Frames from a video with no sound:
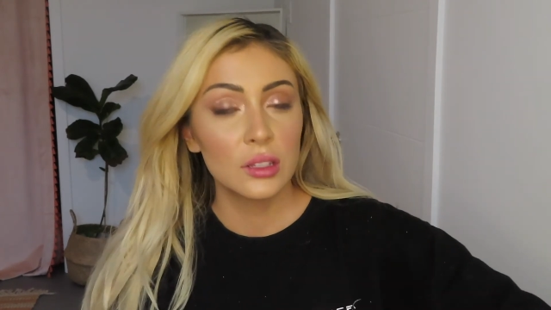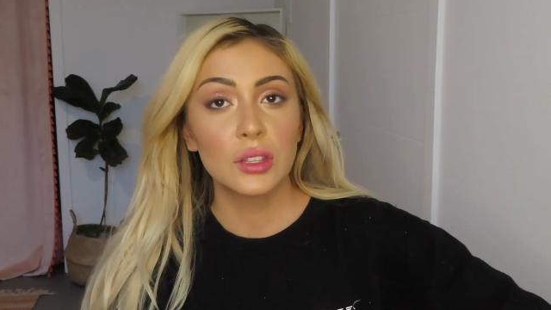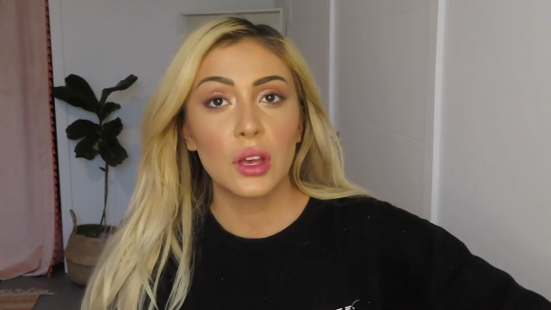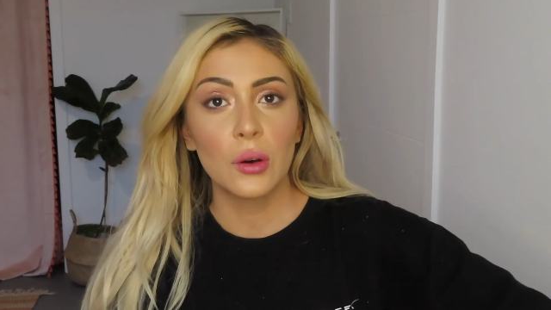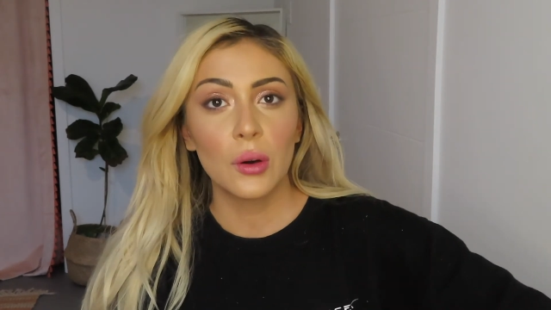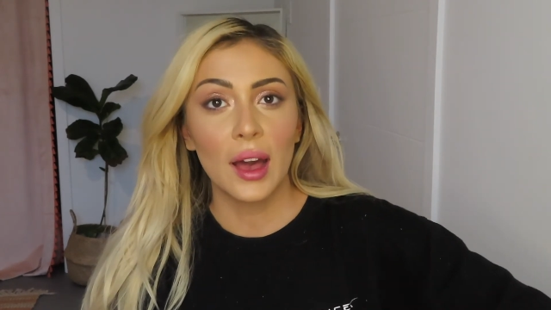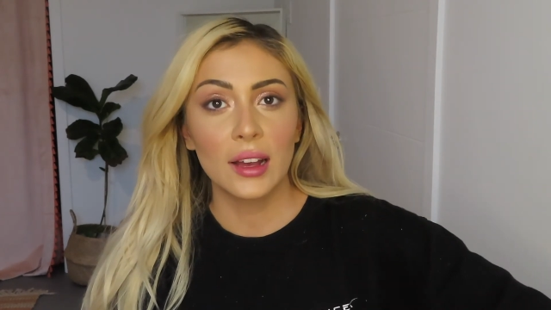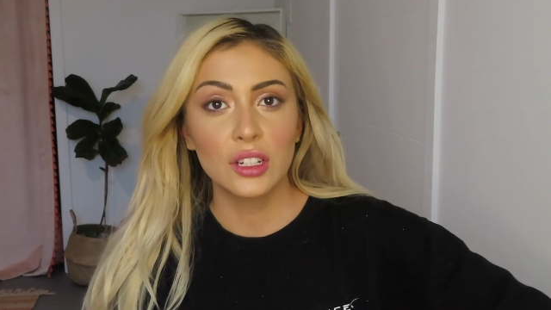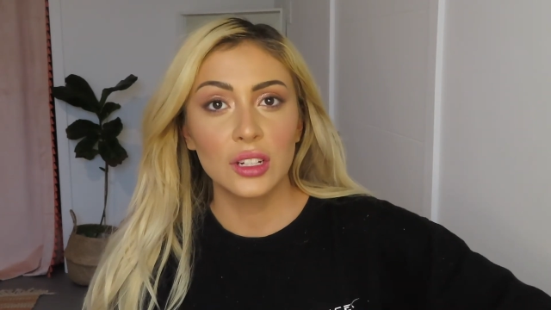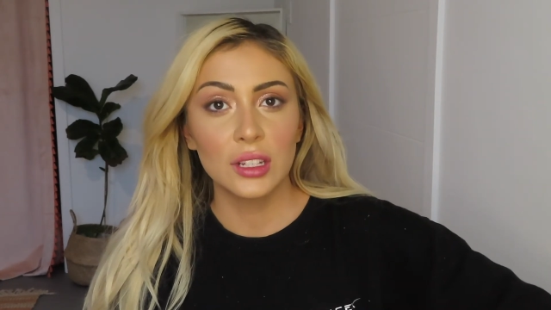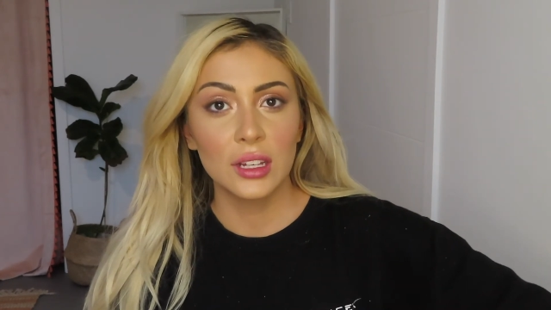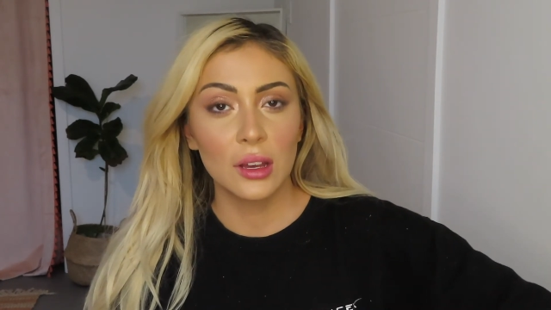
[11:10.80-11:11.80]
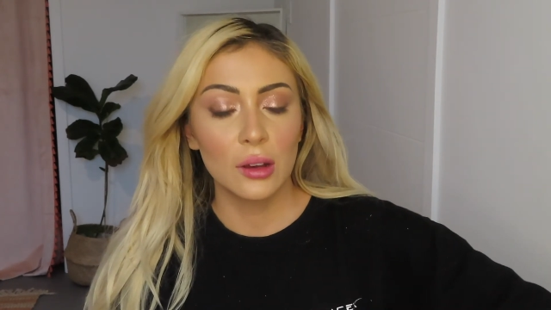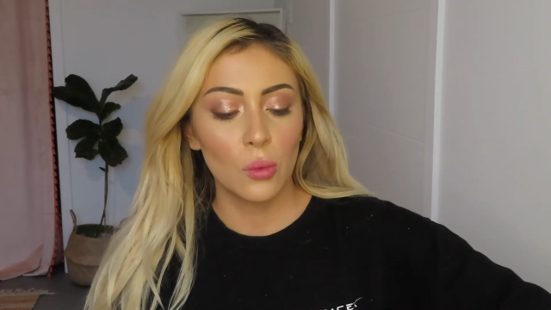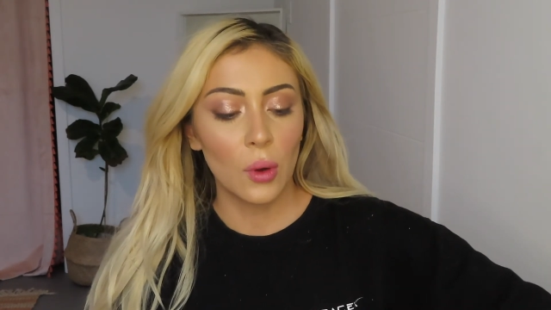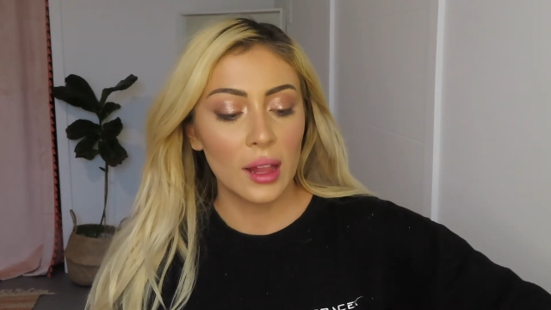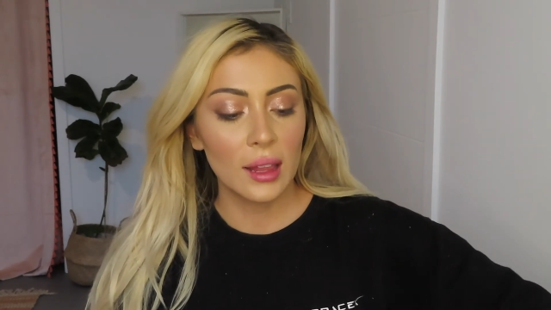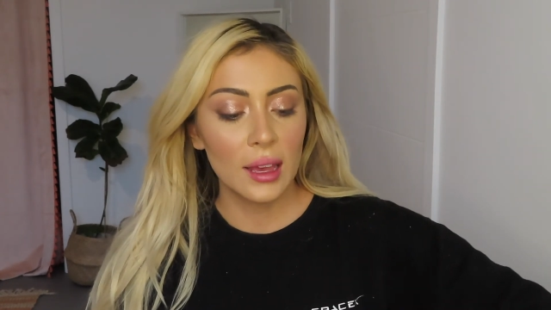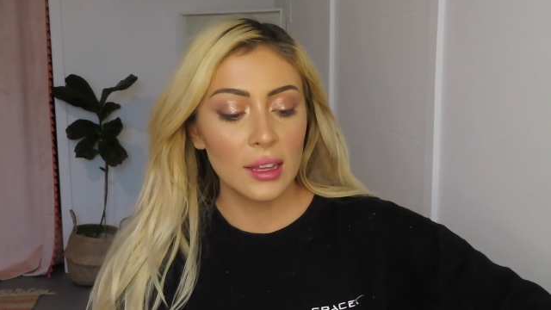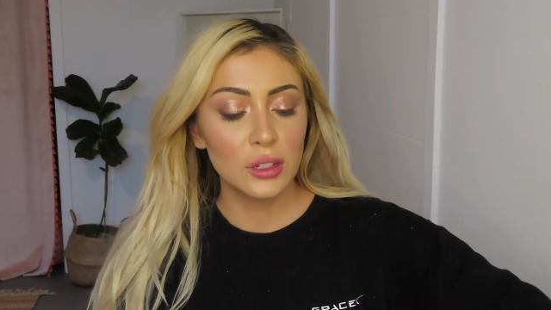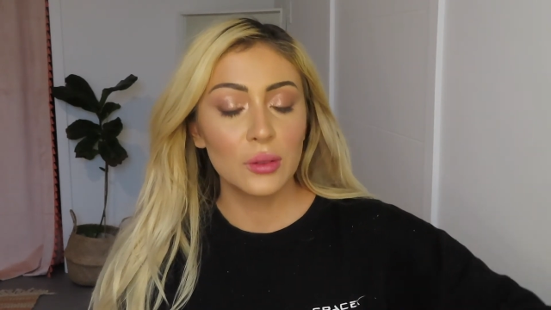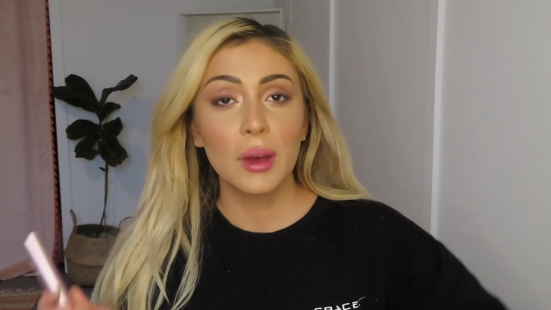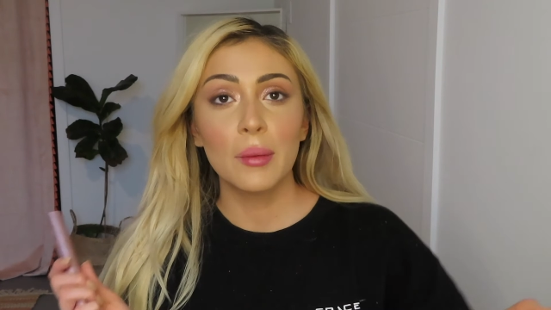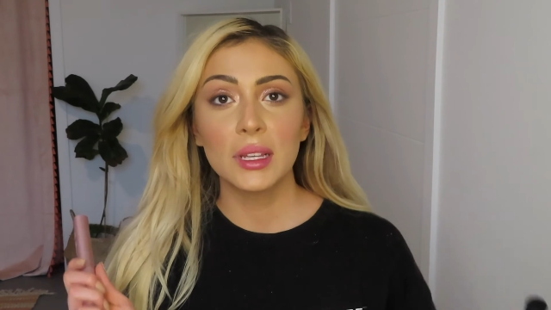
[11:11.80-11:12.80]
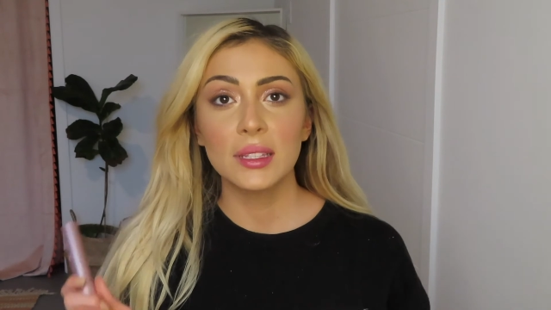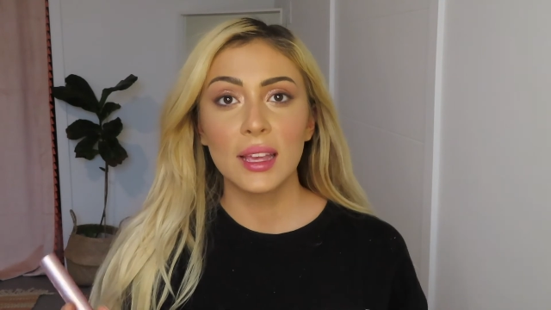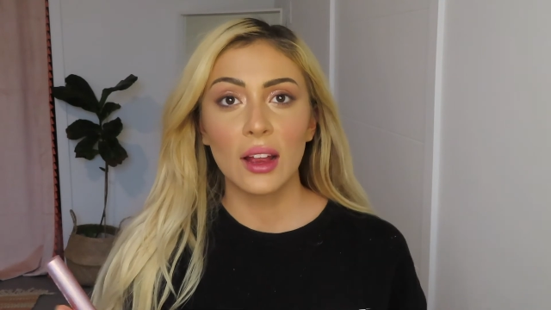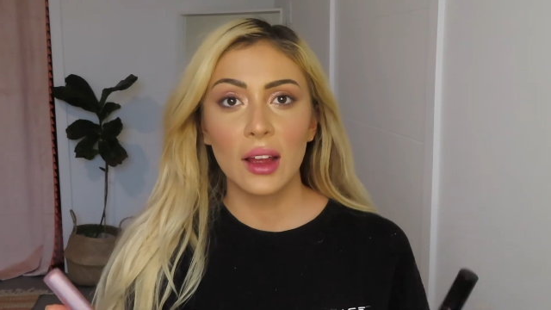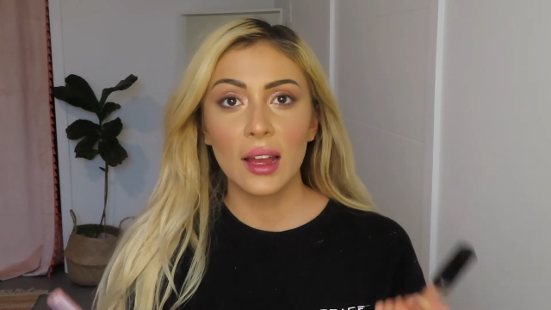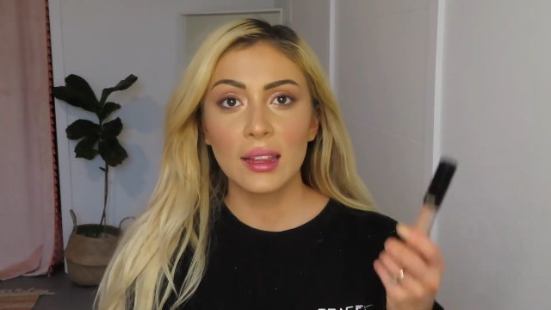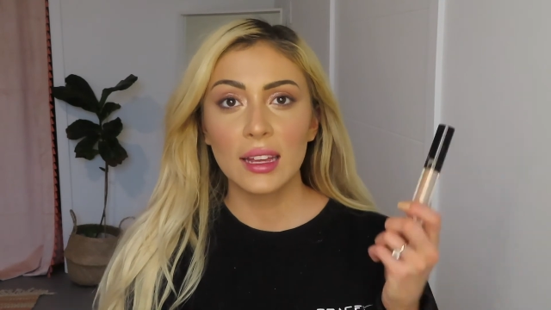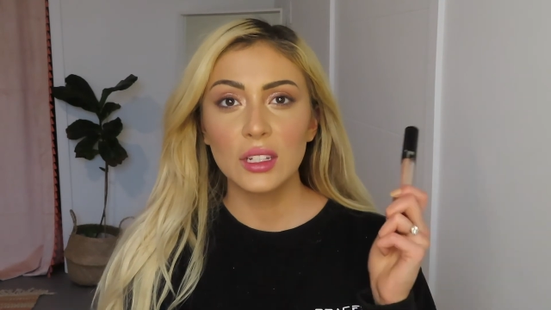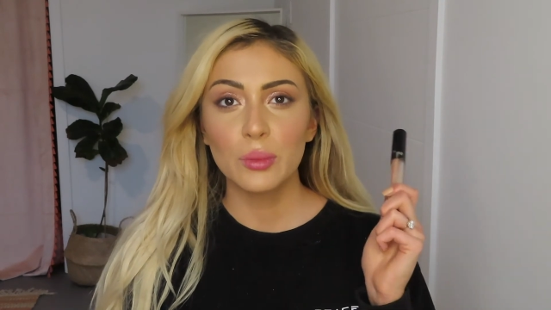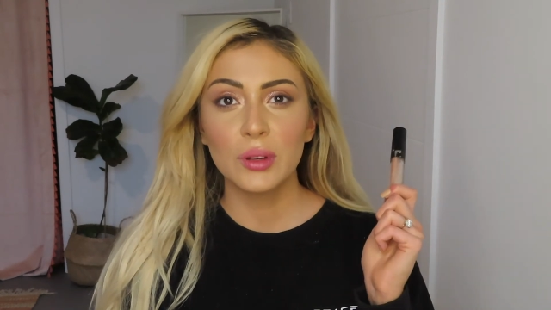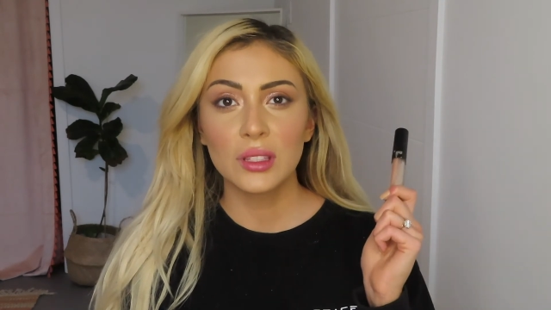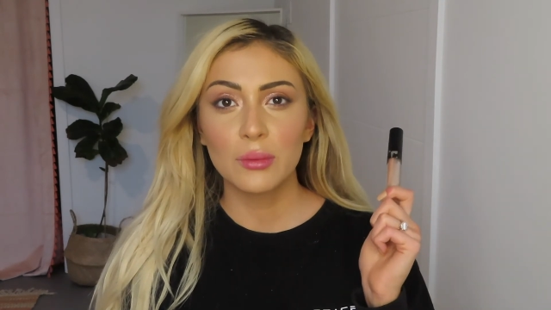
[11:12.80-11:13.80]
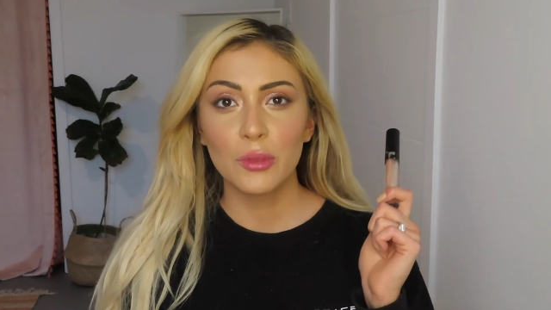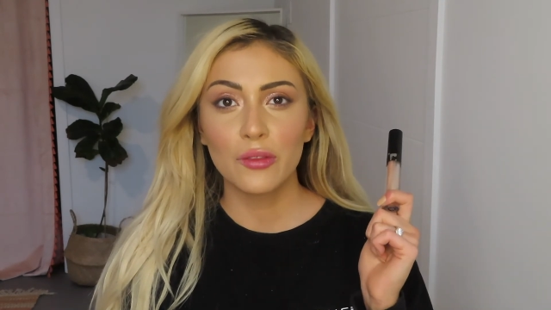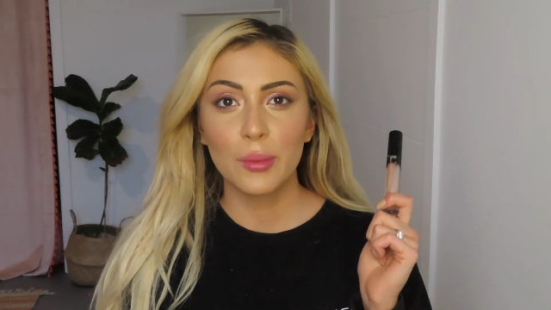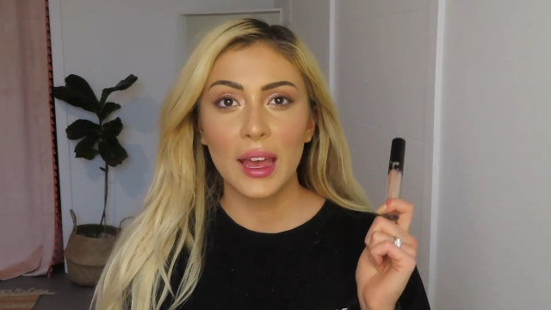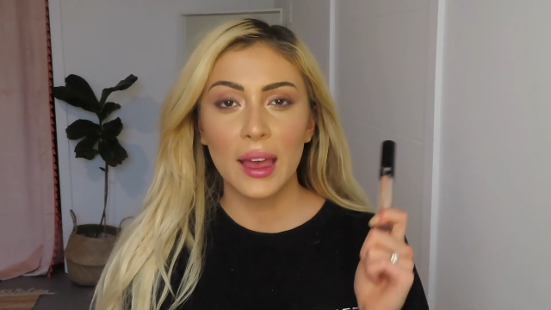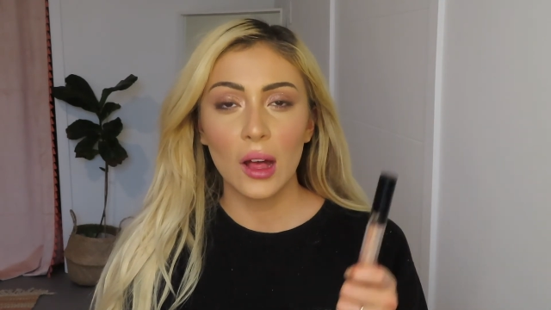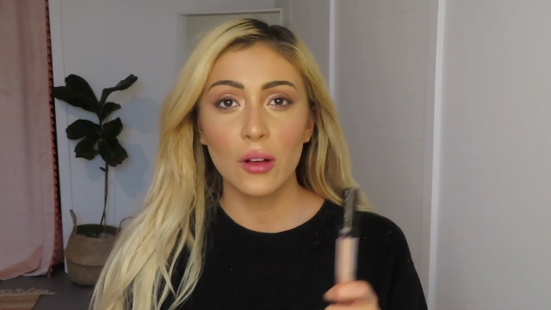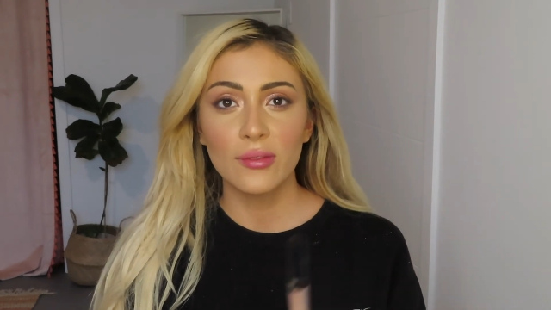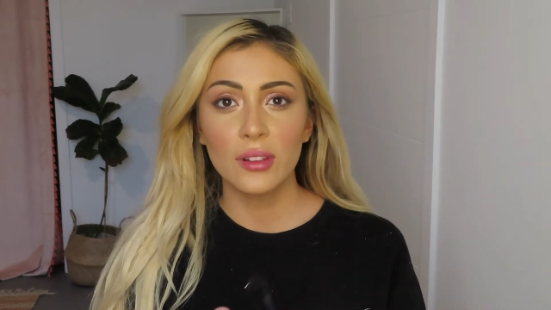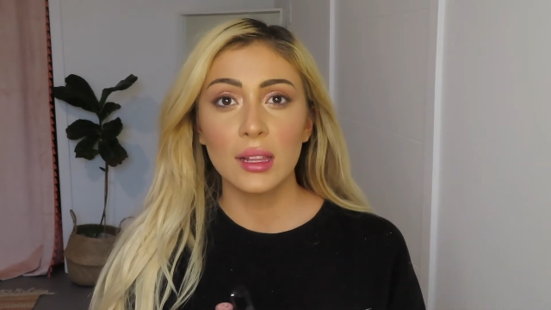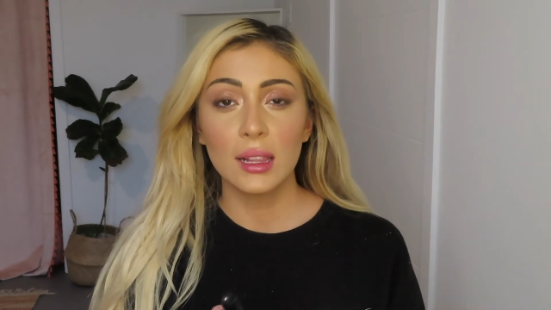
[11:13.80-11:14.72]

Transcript: So actually, while I do my mascara, I like to put some of my e.l.f.